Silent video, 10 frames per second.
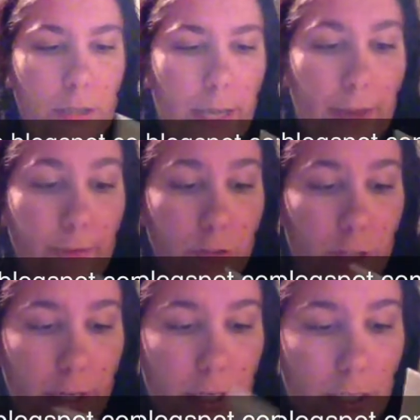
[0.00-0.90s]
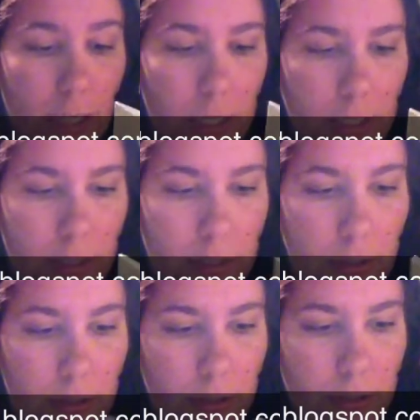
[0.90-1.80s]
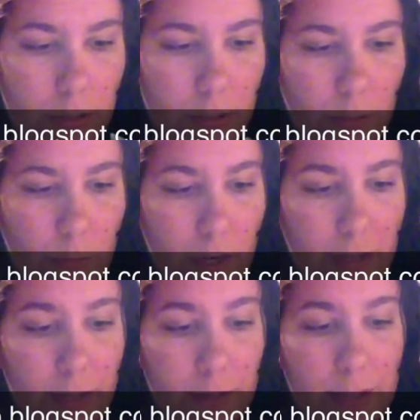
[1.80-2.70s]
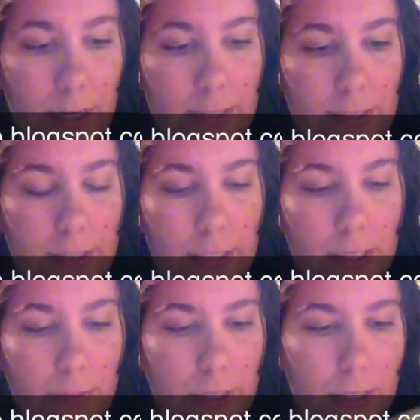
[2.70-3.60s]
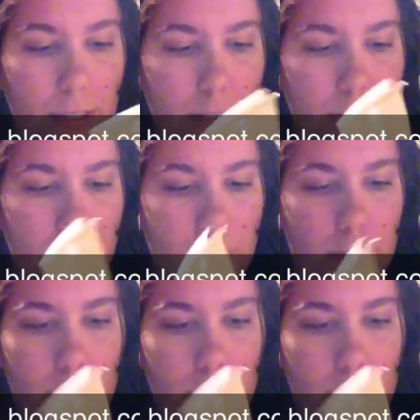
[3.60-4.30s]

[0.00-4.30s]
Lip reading: I haven't tried it yet, but I thought it was a nice idea because